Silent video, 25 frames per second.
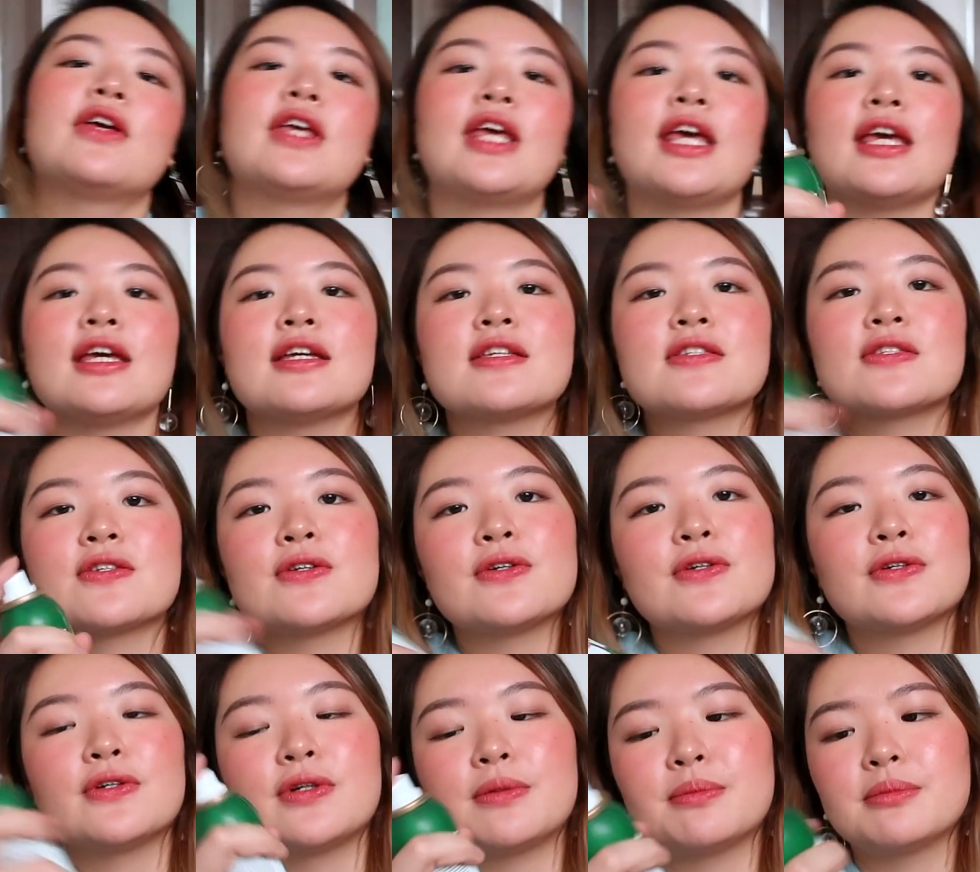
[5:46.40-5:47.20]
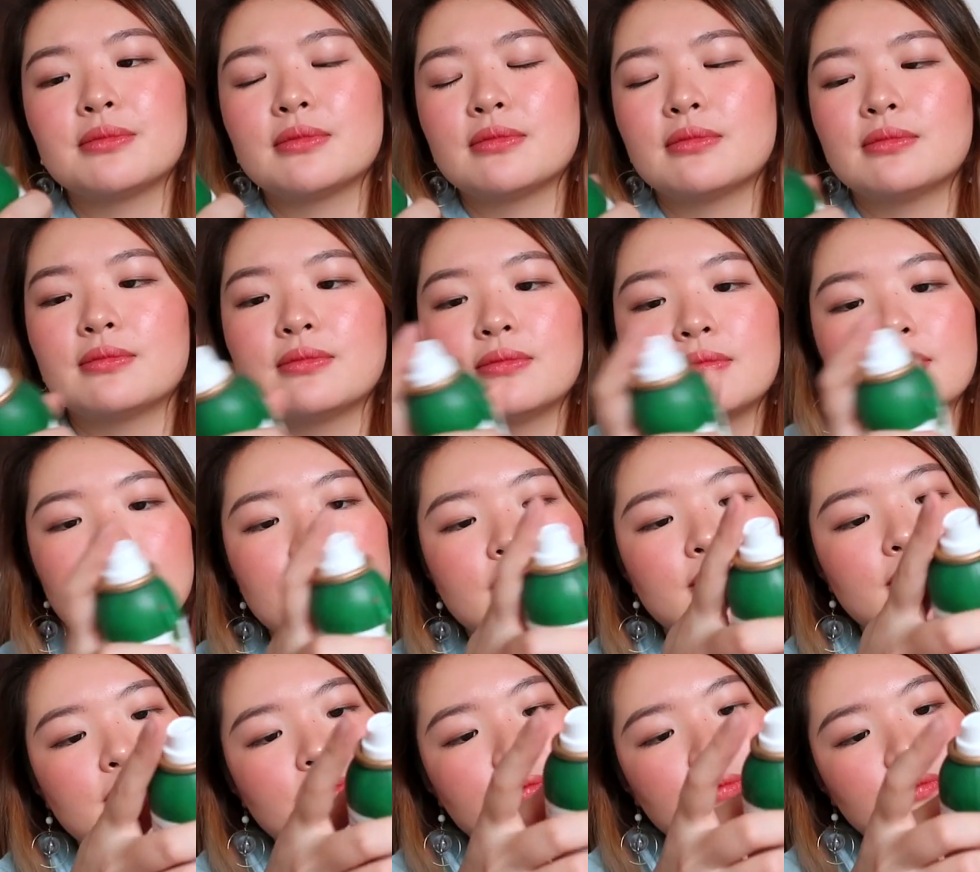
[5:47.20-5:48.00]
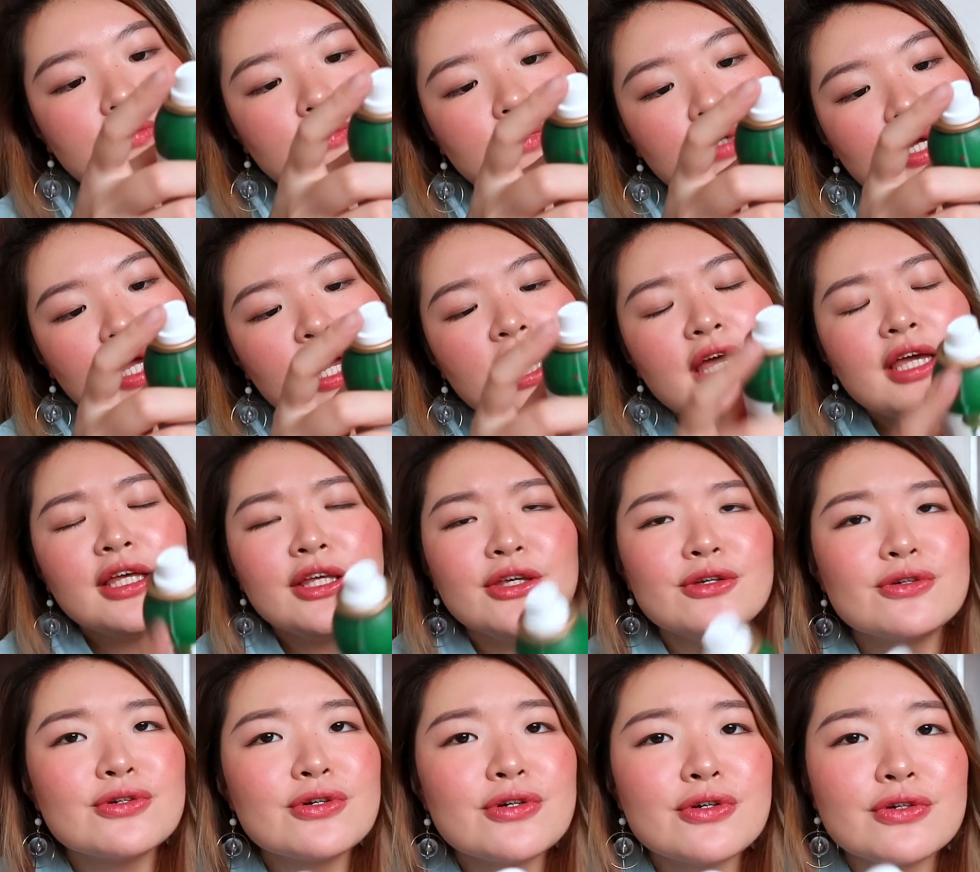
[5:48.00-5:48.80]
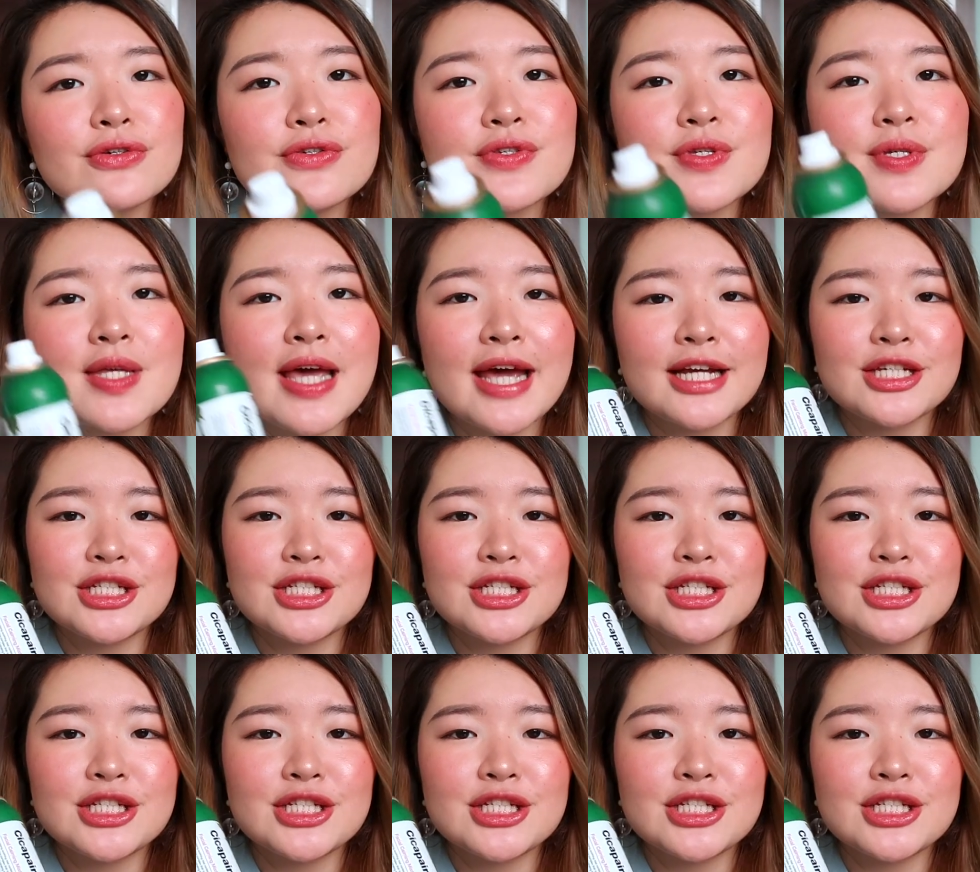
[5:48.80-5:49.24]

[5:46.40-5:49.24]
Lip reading: okay, so you know,